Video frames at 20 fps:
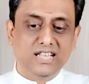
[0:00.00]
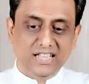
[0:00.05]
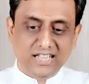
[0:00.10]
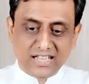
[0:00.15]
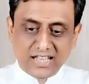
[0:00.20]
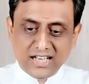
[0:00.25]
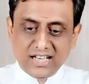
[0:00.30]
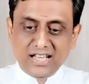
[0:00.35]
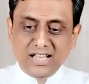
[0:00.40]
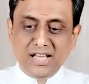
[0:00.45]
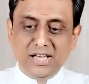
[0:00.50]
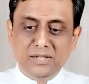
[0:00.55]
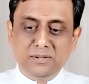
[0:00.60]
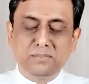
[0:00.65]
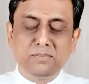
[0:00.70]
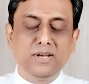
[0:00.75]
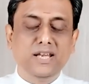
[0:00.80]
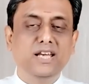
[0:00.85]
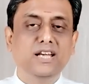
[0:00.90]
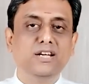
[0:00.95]
Then I
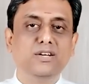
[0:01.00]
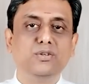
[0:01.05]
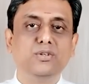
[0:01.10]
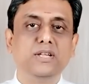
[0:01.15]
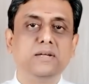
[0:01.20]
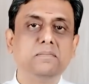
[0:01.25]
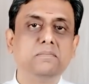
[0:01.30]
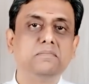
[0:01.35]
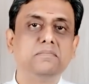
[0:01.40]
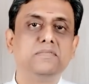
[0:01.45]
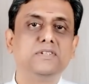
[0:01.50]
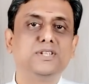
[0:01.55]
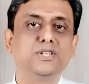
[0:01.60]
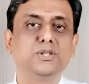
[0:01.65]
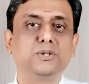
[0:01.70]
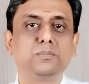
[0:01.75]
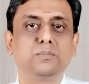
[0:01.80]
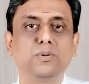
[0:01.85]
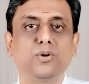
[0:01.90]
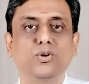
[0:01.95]
explained to them
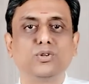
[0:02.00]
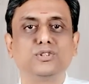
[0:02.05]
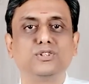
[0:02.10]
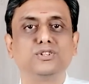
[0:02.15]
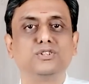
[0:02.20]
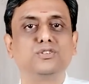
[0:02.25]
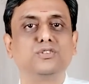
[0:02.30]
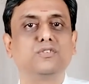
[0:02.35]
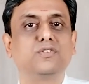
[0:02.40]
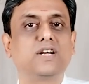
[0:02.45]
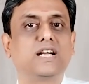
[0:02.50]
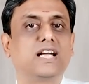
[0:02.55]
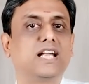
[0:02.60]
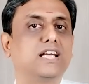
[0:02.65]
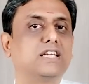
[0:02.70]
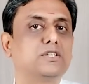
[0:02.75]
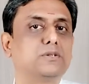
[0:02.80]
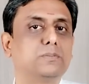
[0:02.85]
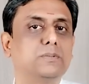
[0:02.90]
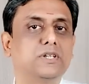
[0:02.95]
this process of
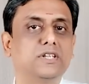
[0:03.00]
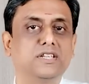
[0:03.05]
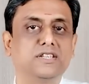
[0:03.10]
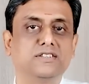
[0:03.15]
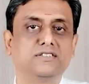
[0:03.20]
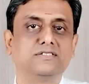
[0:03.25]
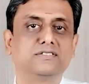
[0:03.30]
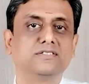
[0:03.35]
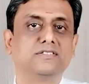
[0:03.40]
attachment.